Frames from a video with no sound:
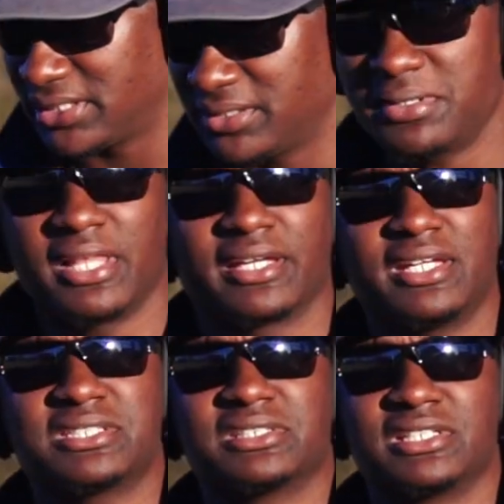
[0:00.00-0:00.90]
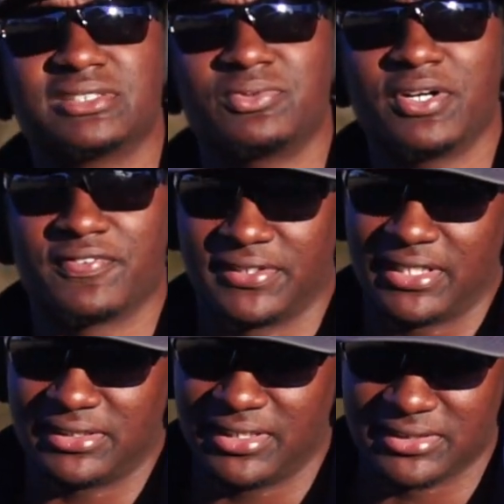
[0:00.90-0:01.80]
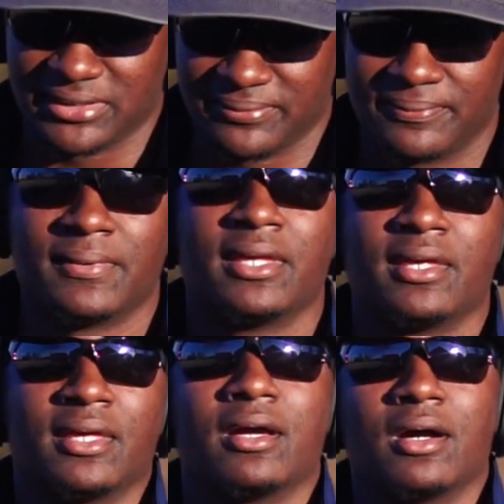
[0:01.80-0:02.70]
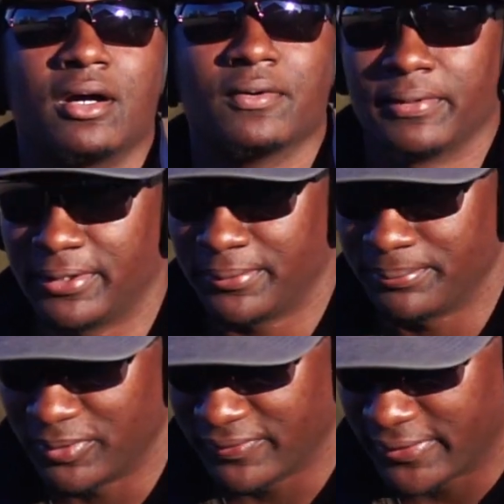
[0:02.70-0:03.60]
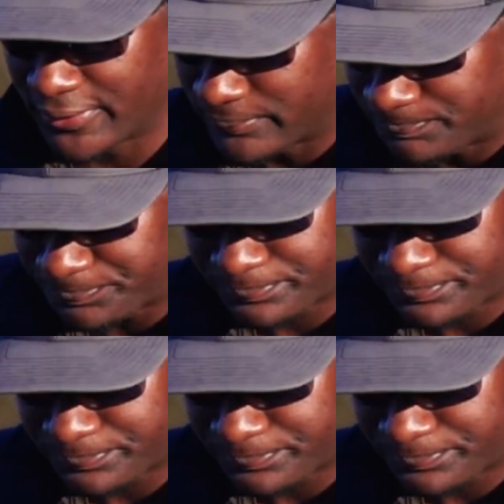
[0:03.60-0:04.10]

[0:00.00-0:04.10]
leg, well, I guess it doesn't work for that, does it? Oh well, moving on.